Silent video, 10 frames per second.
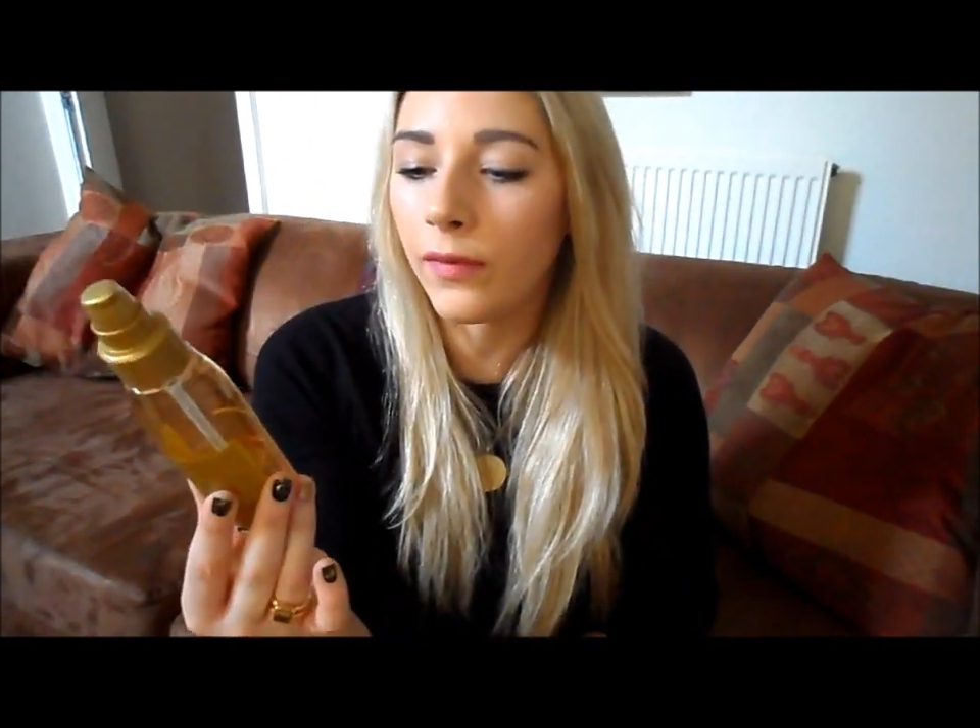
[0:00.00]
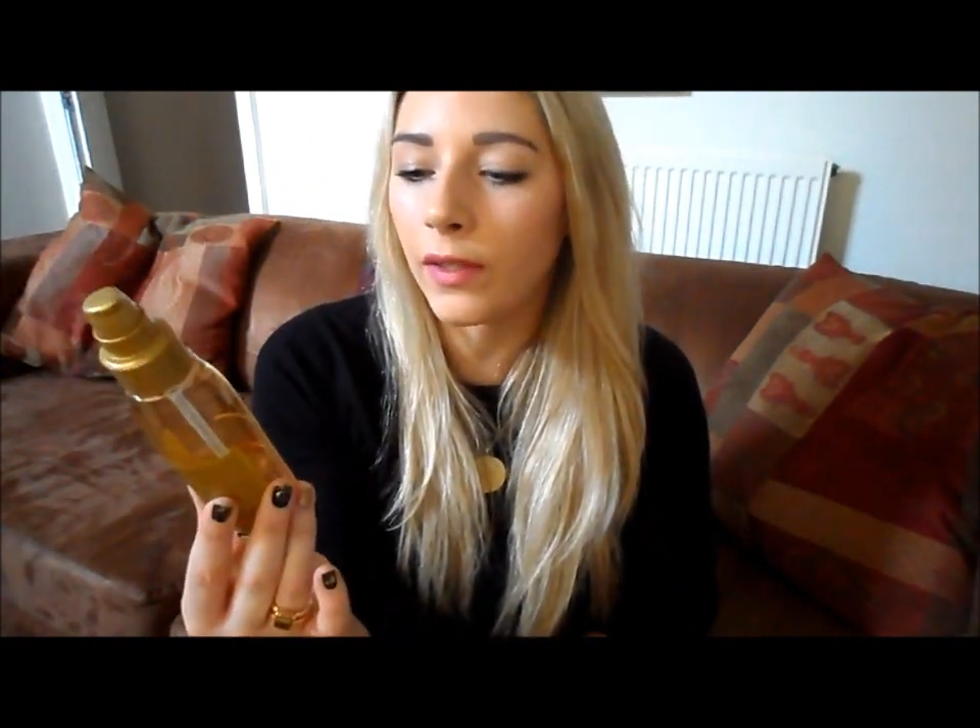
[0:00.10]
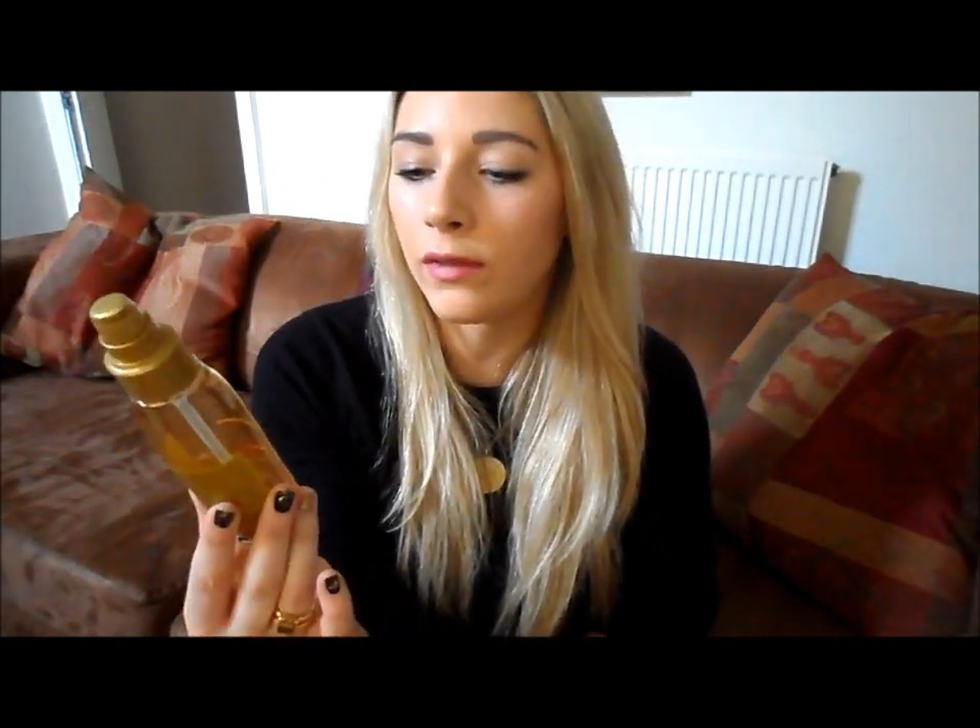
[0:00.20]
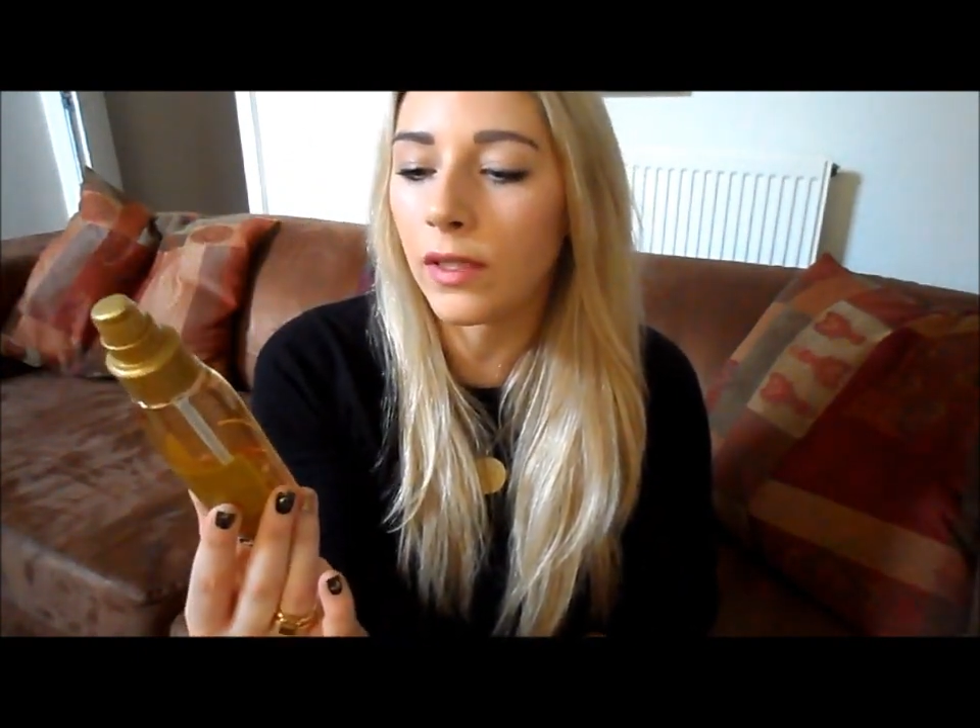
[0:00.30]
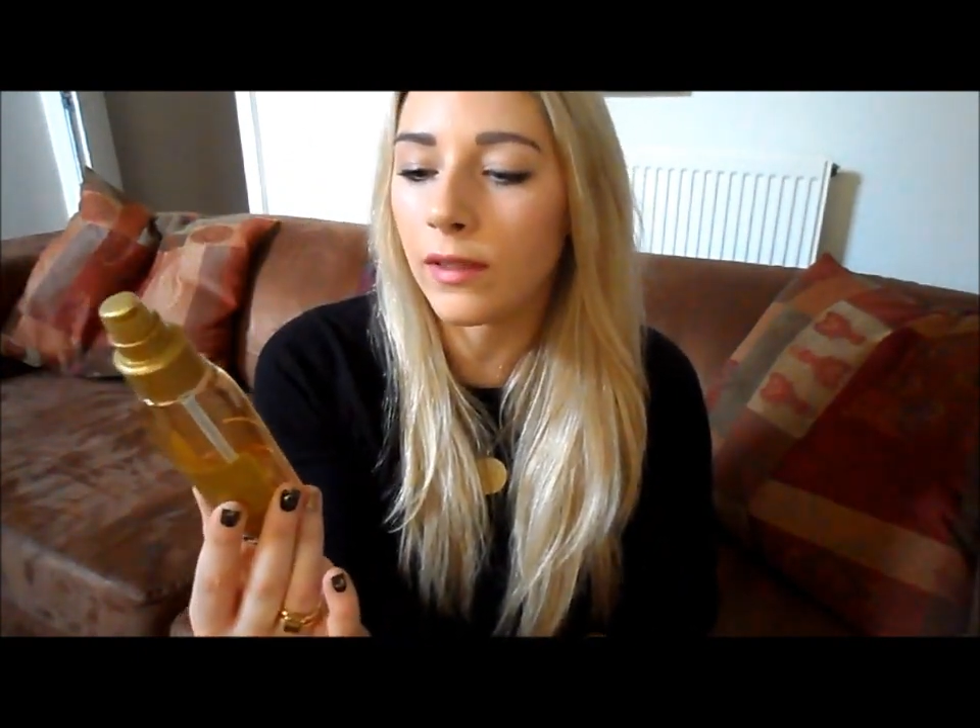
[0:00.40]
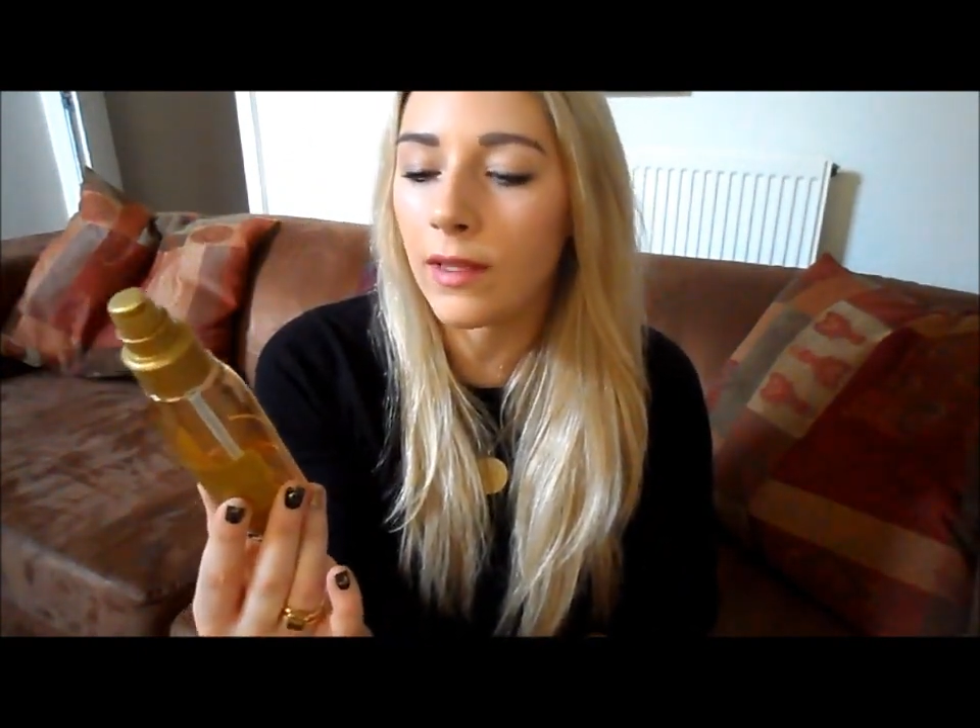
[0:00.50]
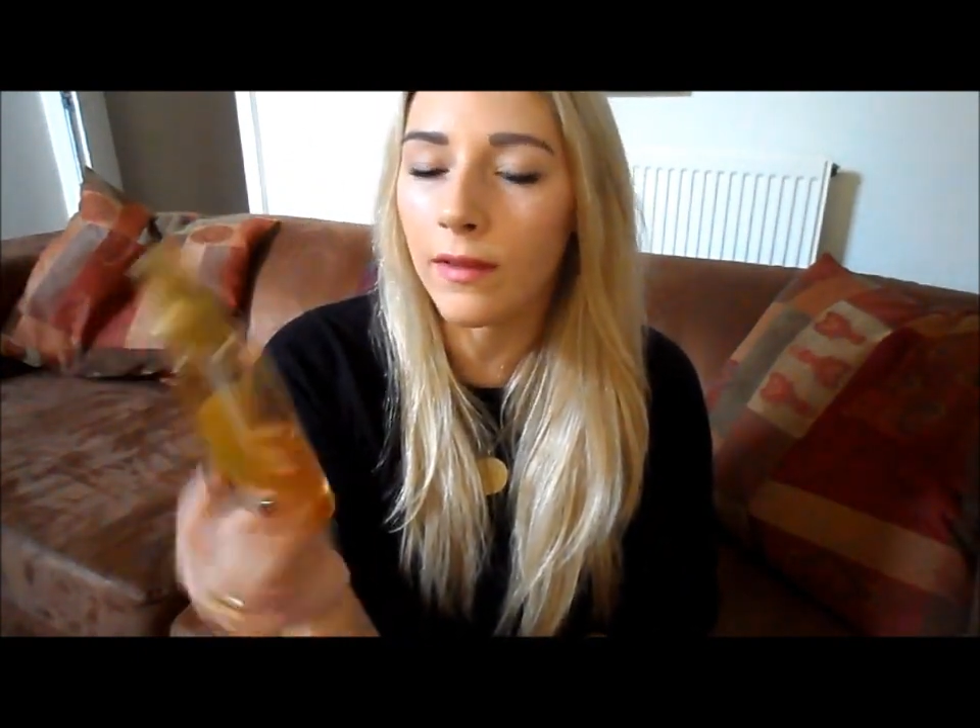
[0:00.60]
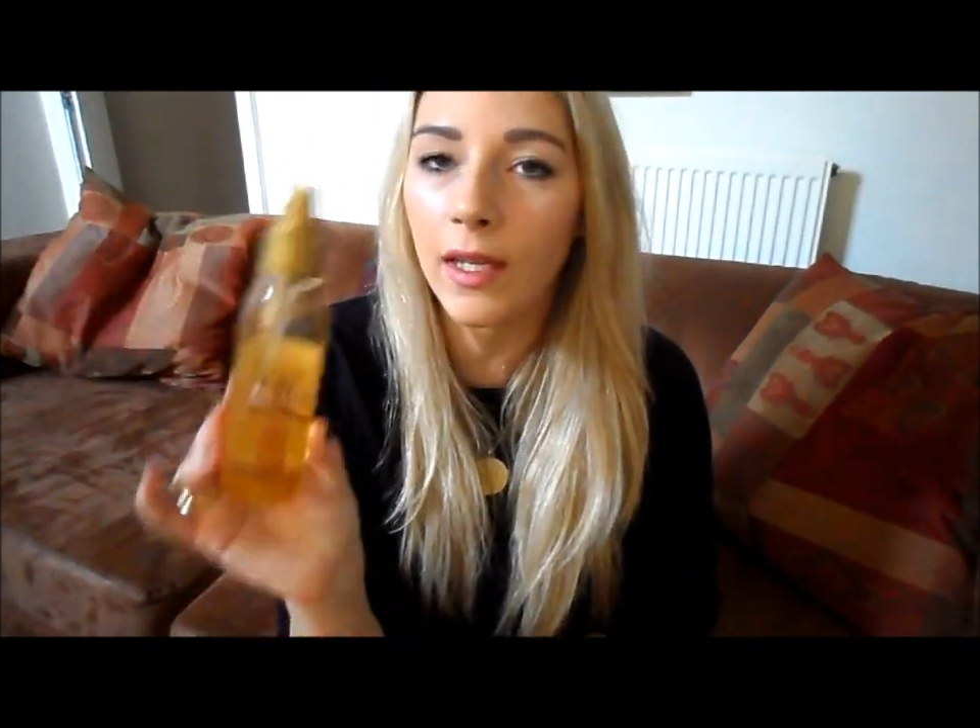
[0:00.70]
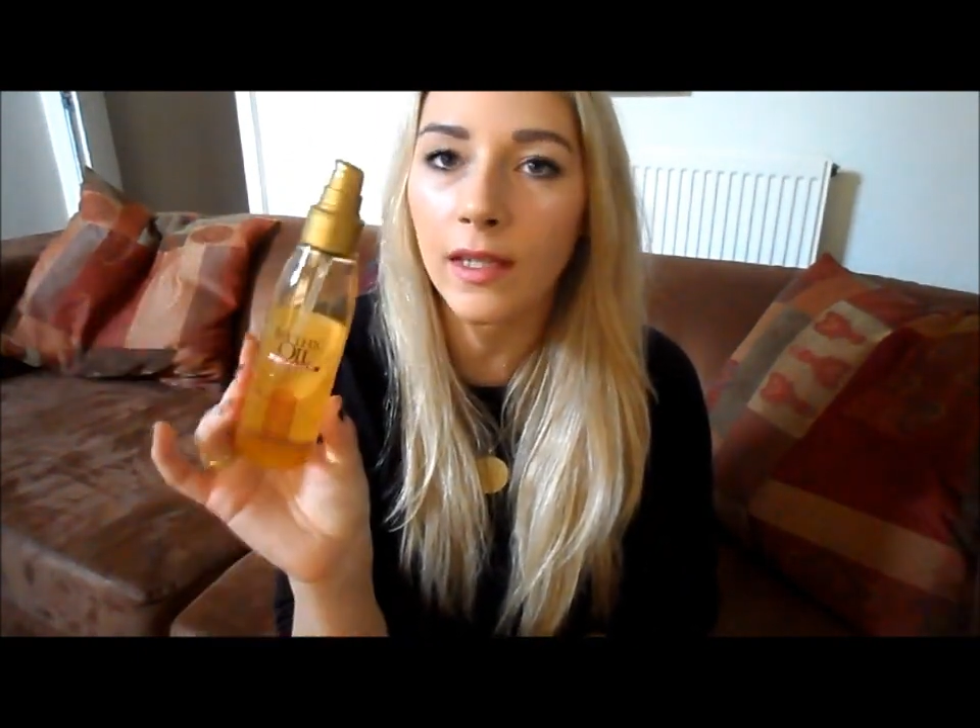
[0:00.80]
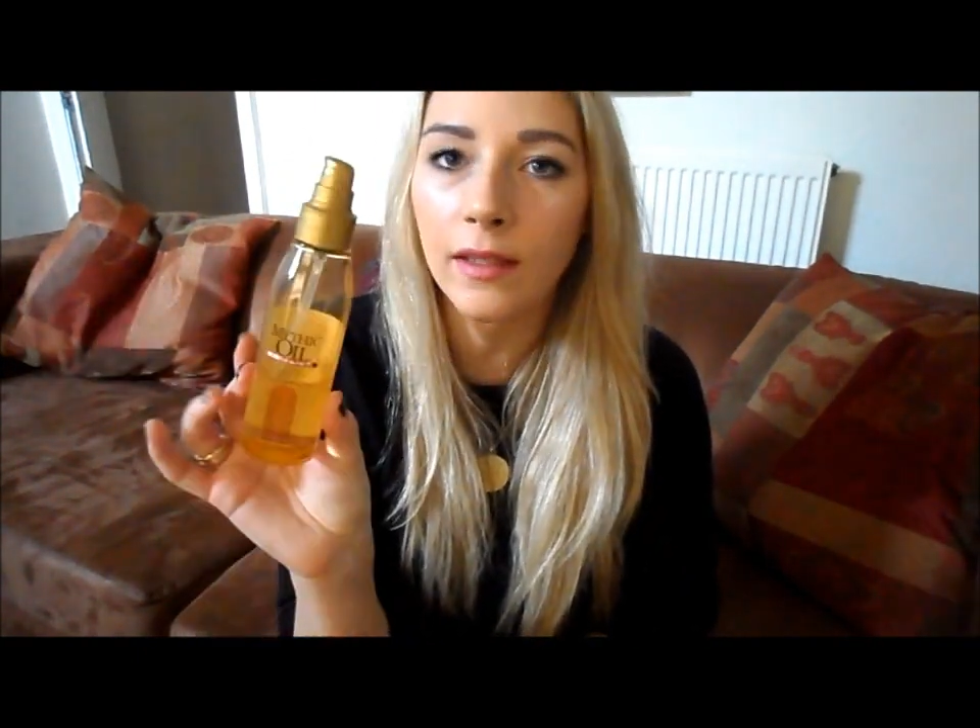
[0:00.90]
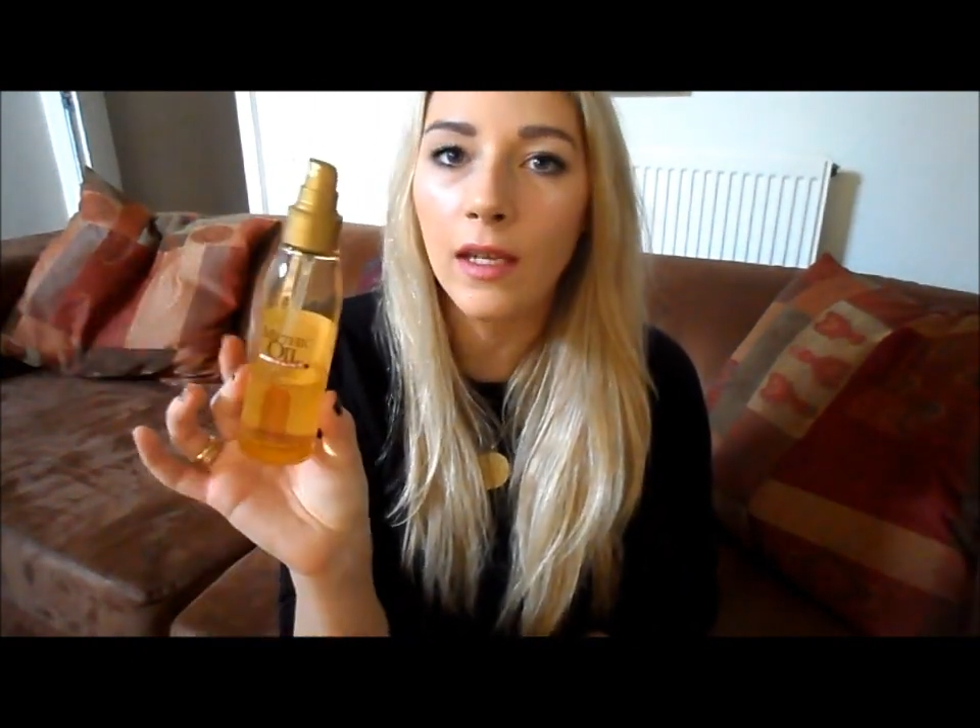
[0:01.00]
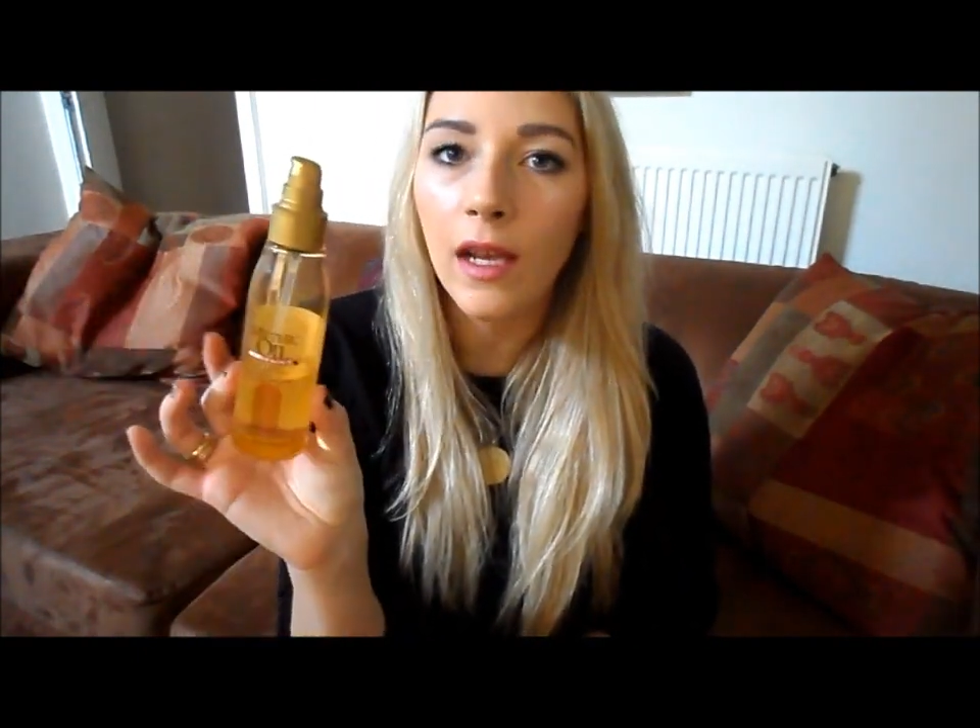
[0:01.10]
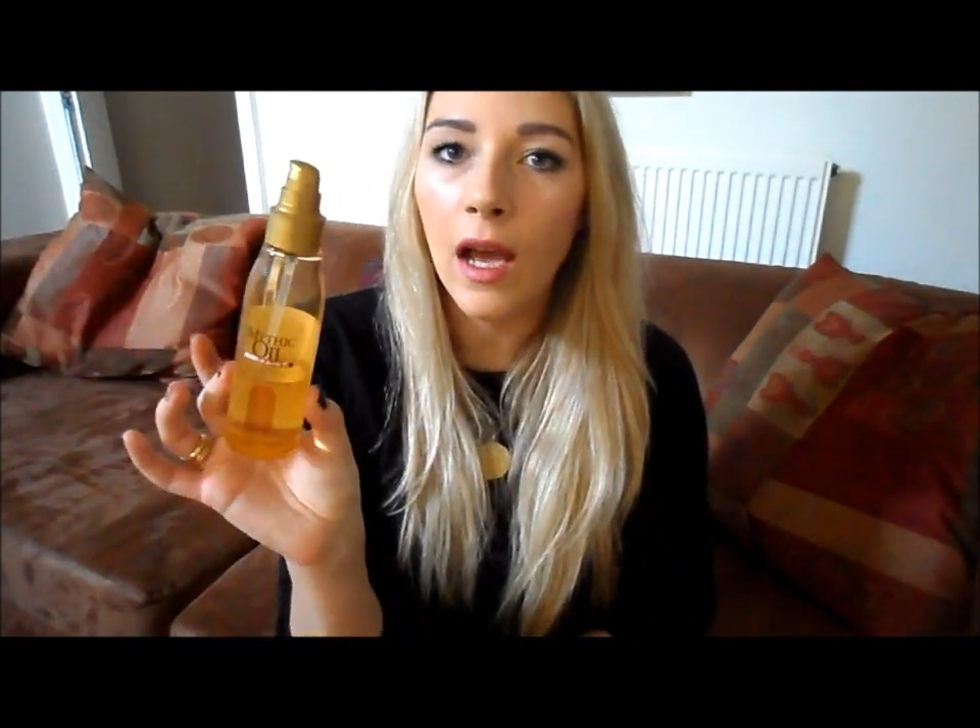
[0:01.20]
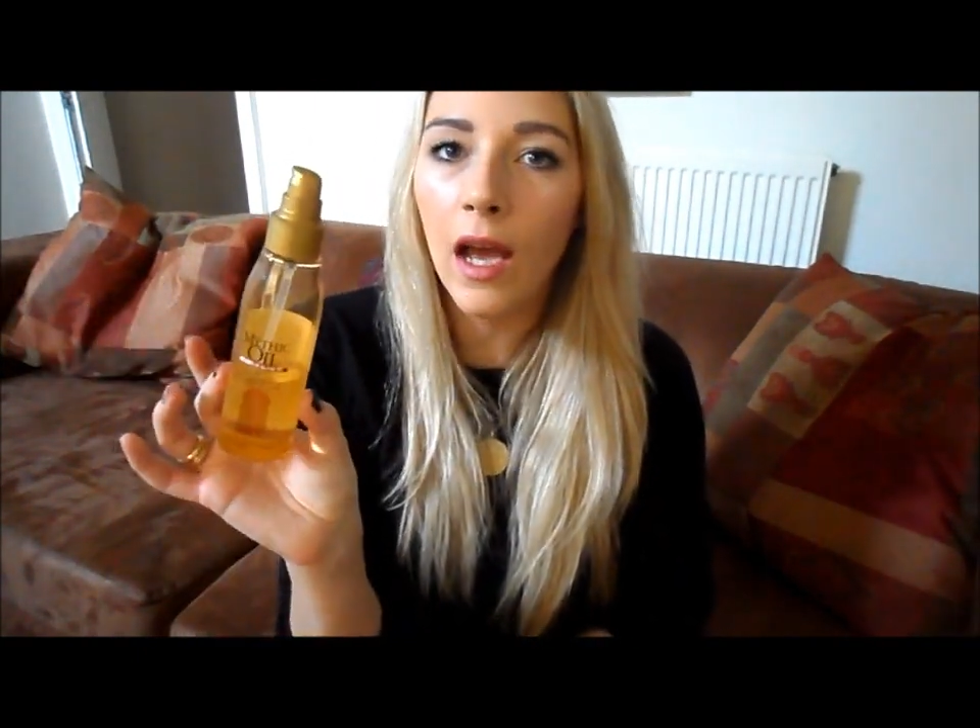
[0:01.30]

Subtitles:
filters and things